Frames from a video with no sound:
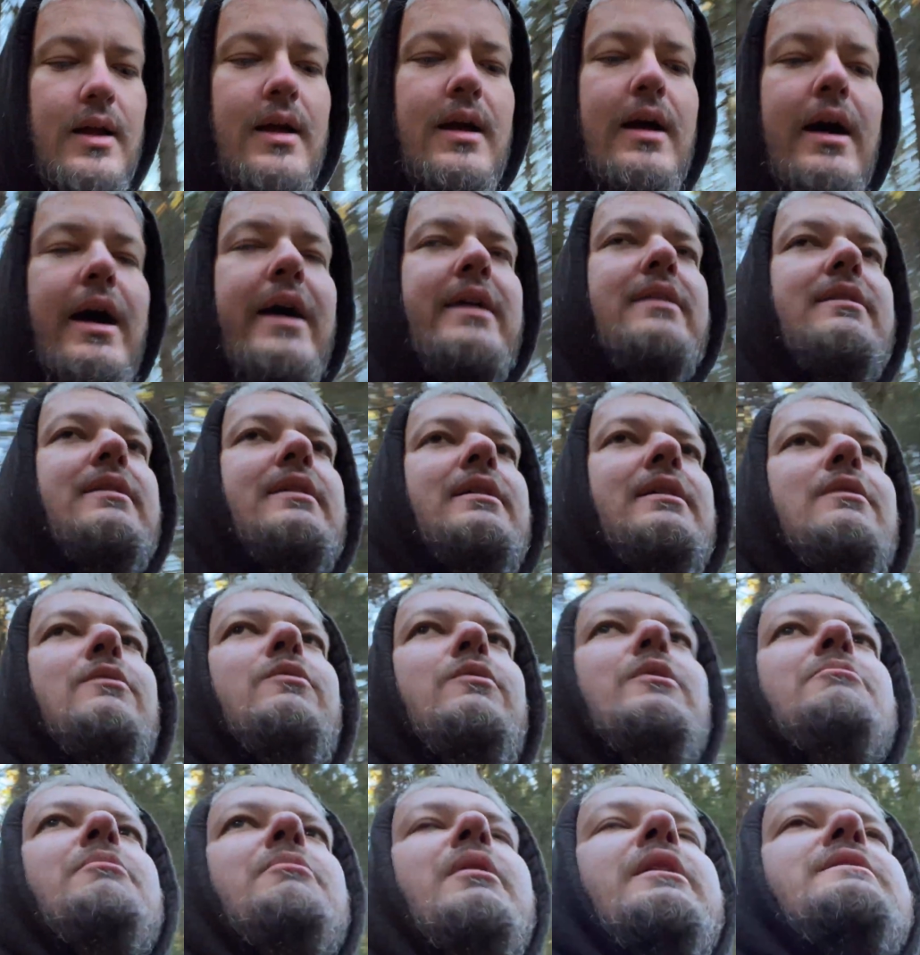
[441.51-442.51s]
I think
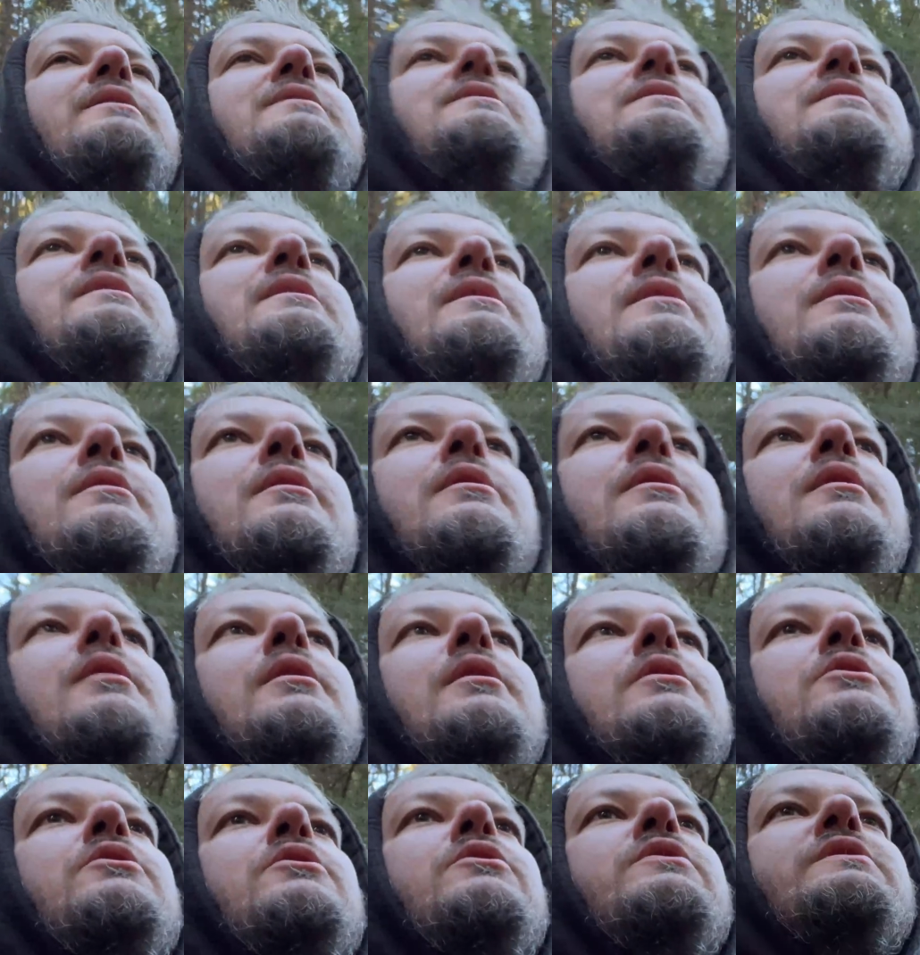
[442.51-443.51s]
we might see a
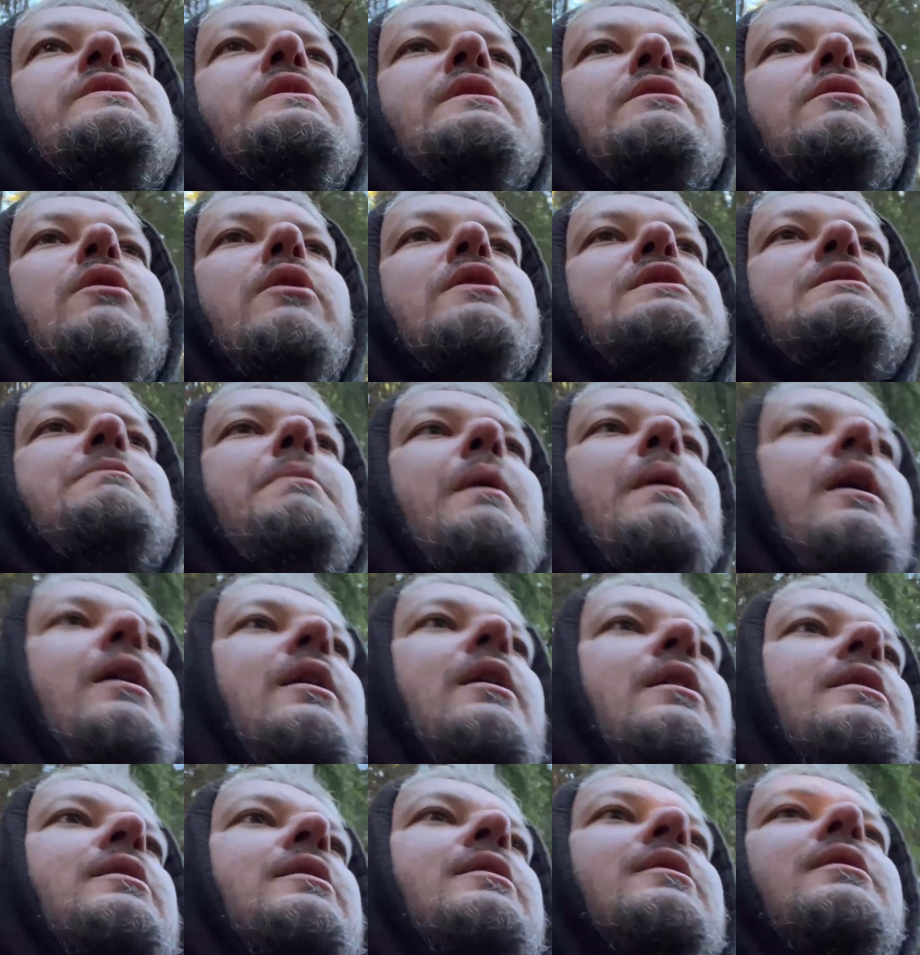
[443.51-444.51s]
new Xerox
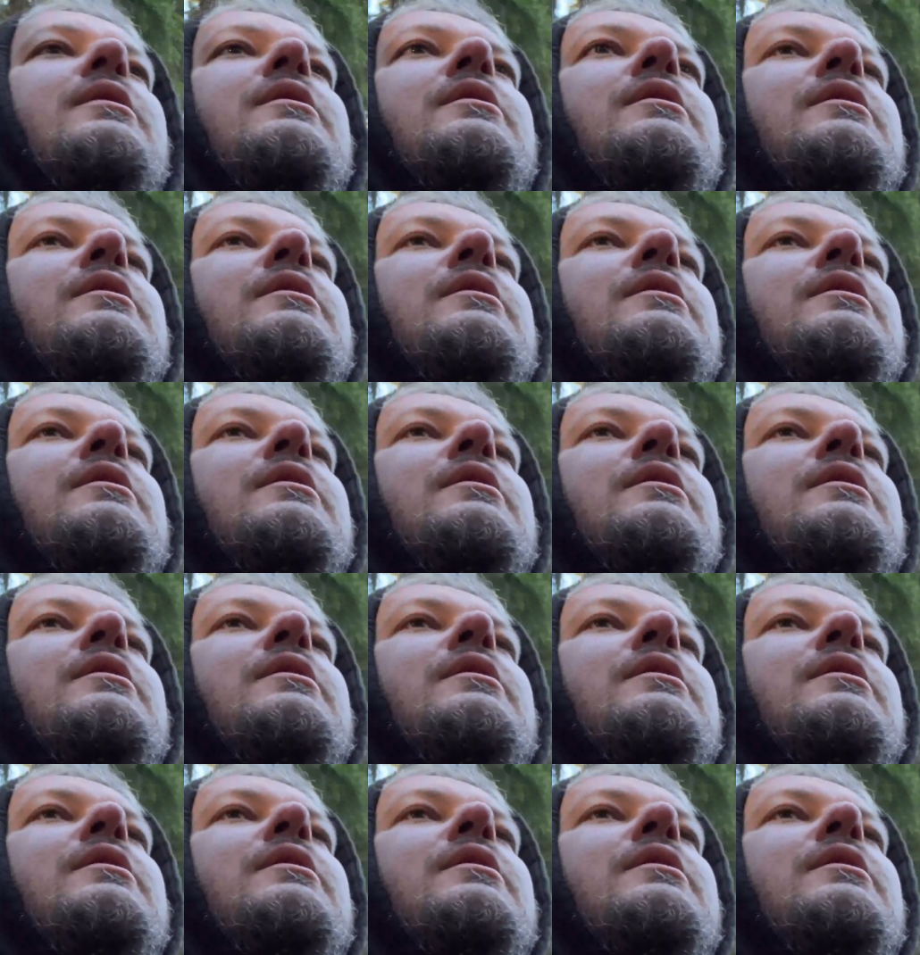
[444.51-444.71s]
PARC.